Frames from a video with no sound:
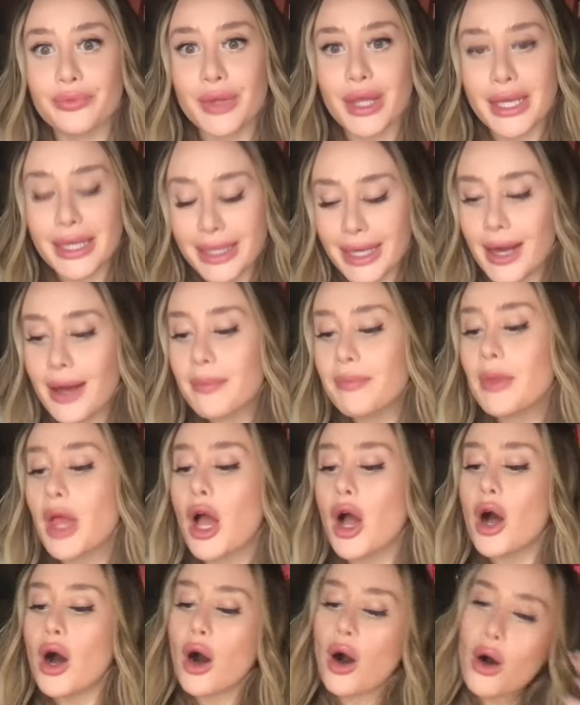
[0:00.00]
Yep,
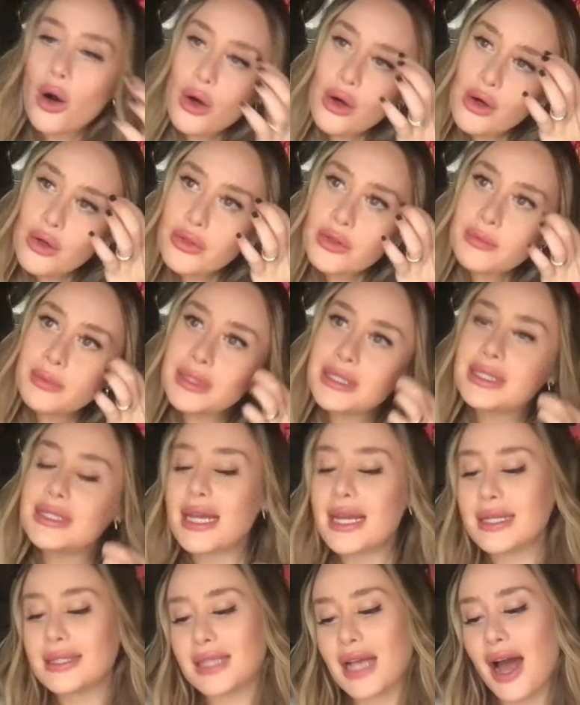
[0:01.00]
all the
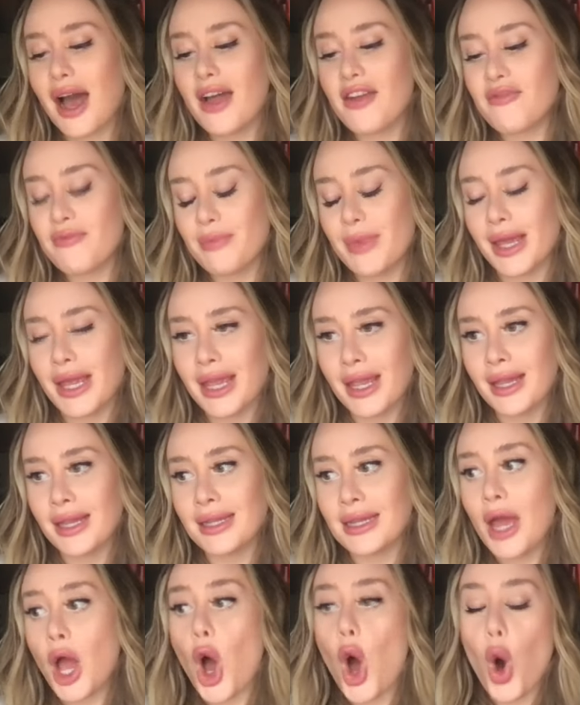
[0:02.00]
mistakes I've
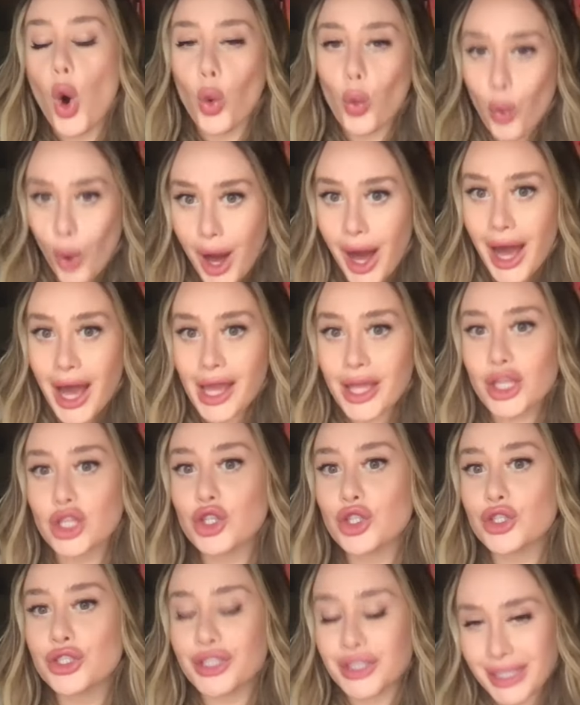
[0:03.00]
made
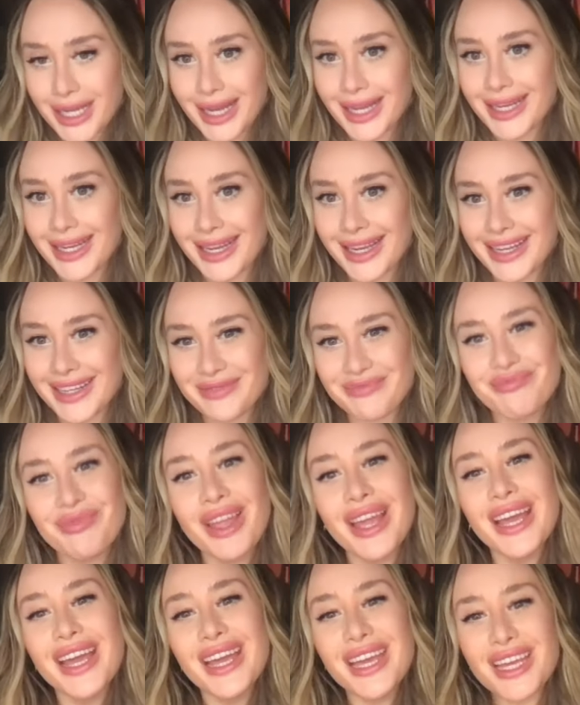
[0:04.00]
while dating
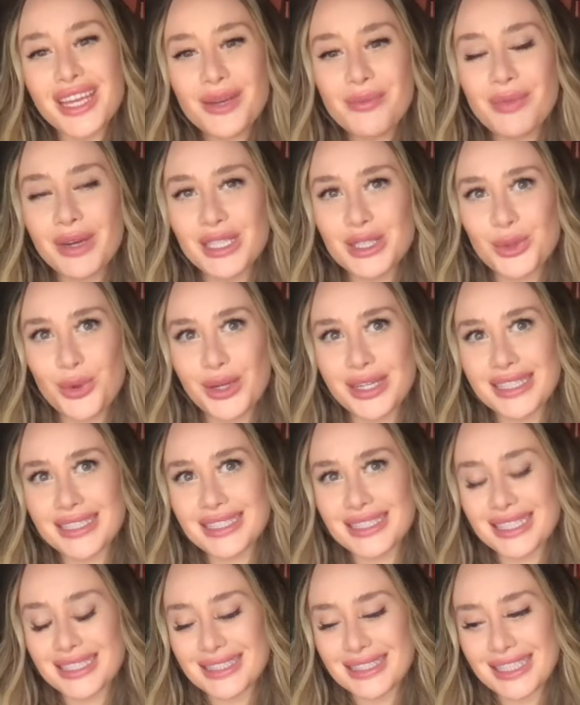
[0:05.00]
in my
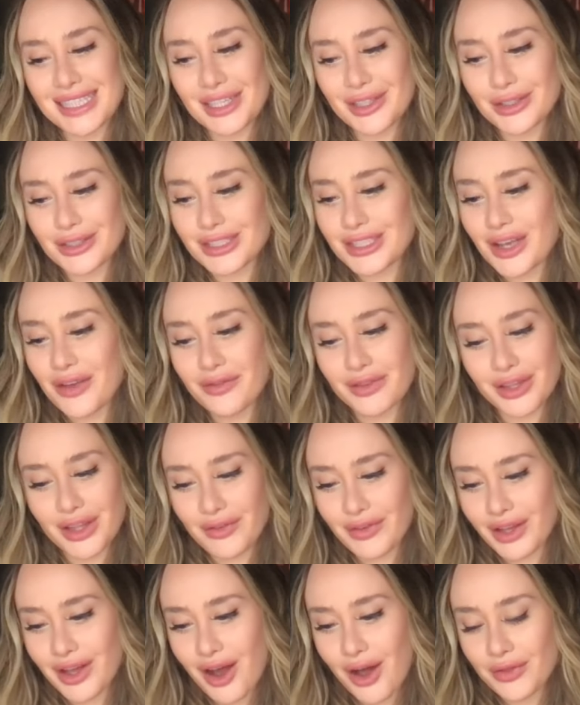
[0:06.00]
26 years of
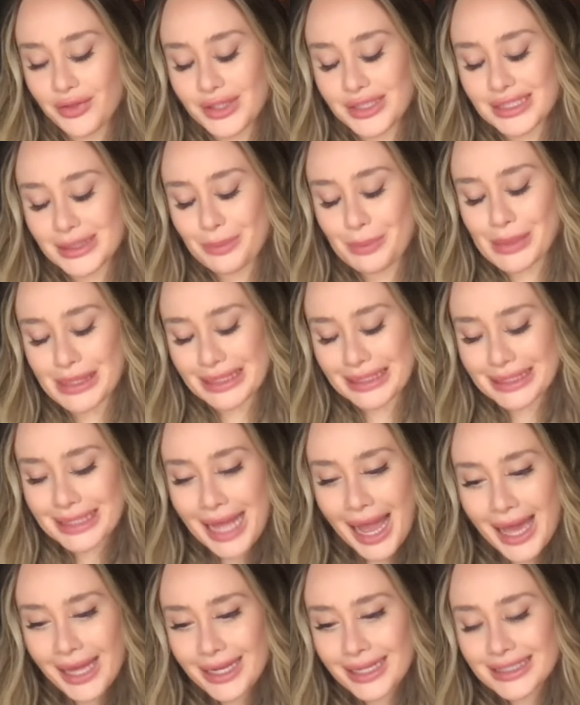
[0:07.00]
living on this
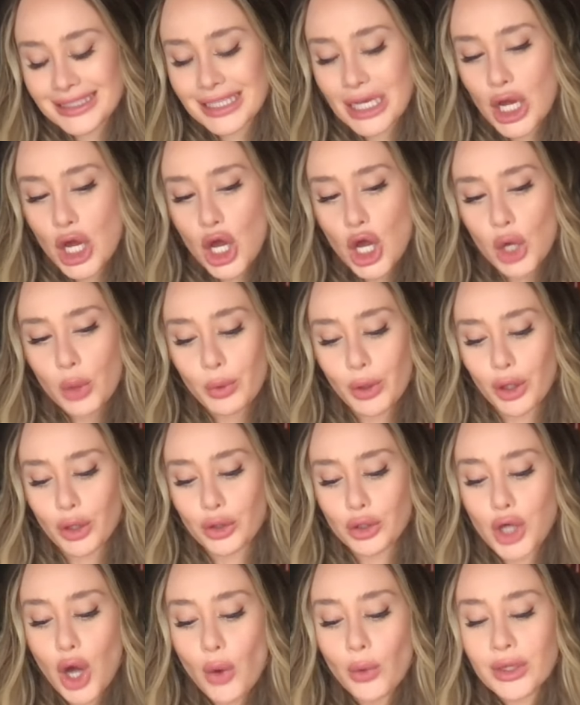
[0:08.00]
planet. We are
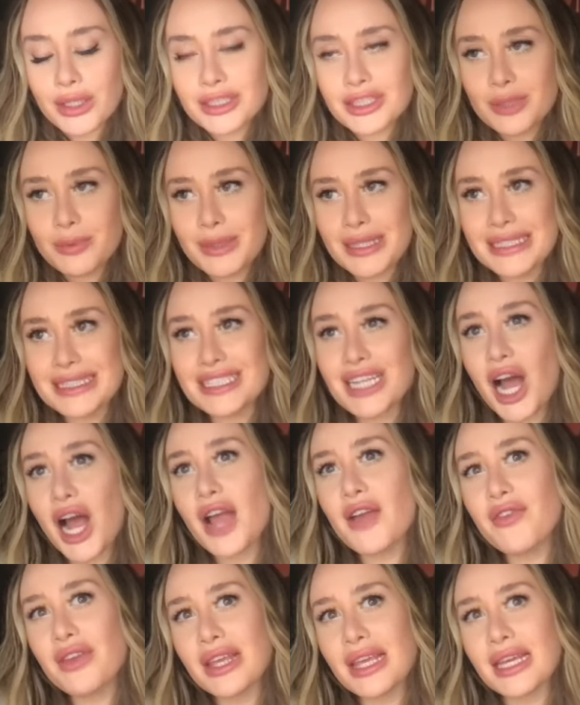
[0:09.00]
going to be
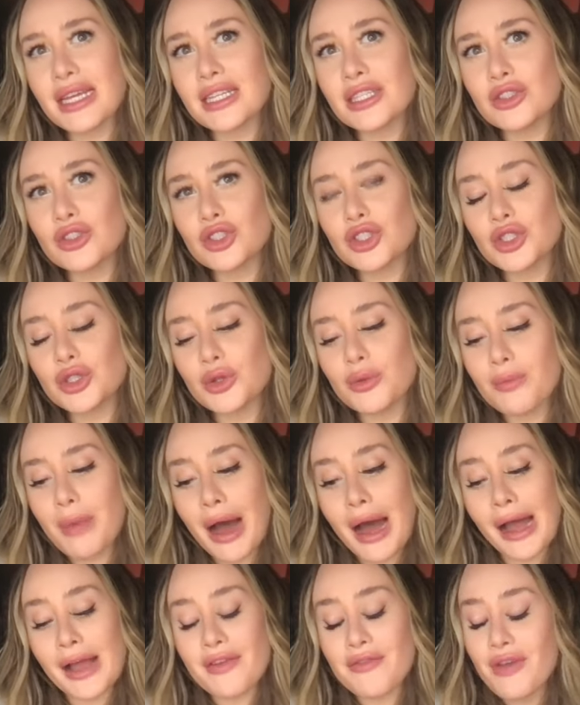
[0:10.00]
diving into
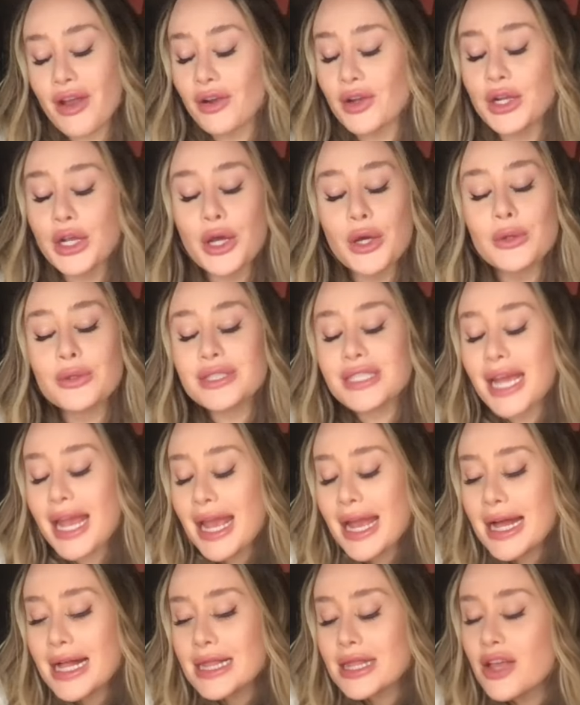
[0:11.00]
my very own
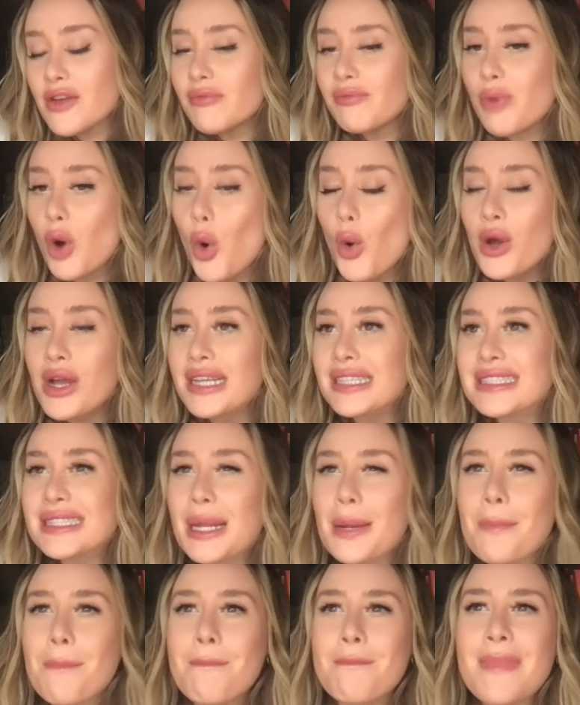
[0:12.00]
tale of boys
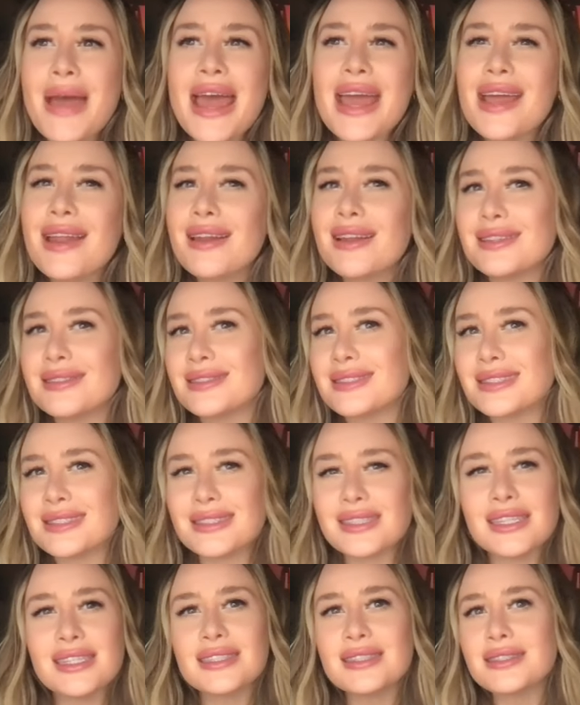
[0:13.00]
and men and
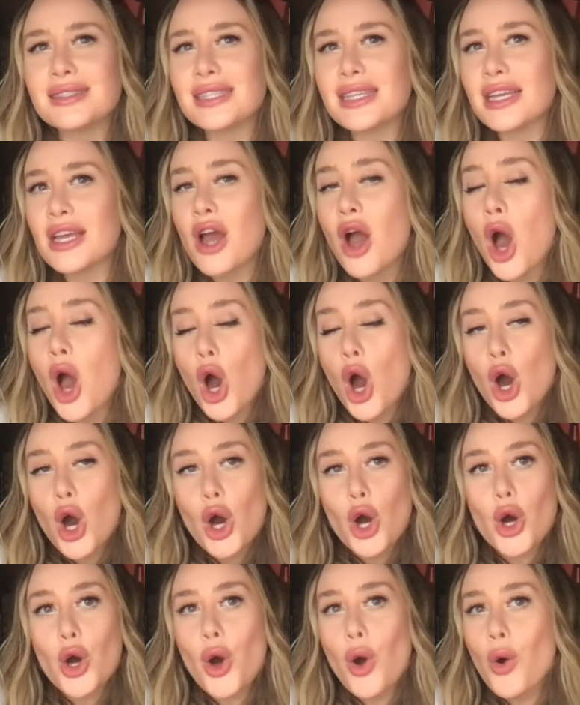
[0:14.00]
CiiCii
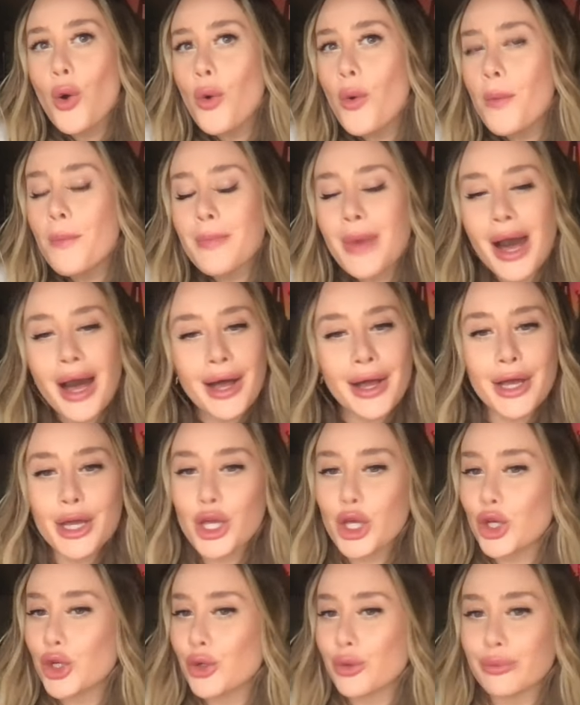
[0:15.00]
Oh my,
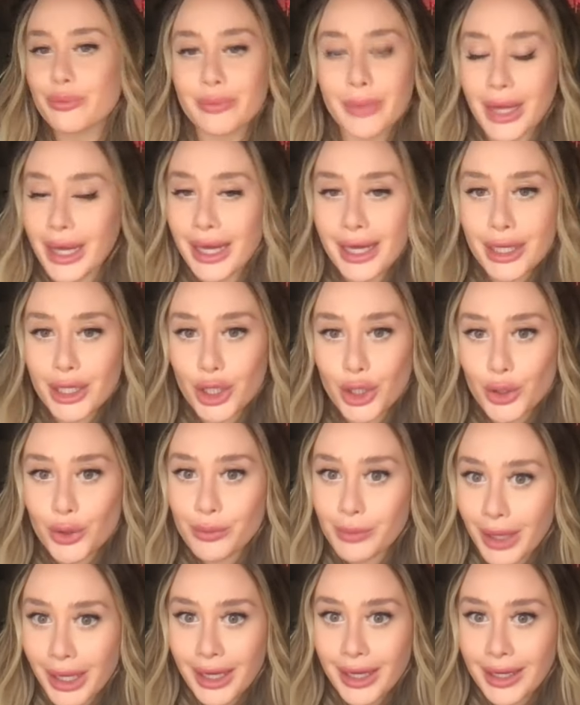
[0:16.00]
oh my, oh
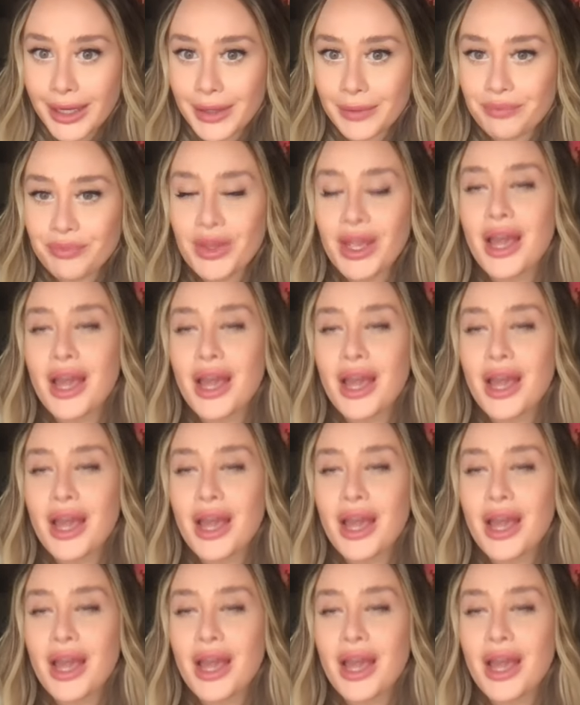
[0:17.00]
my.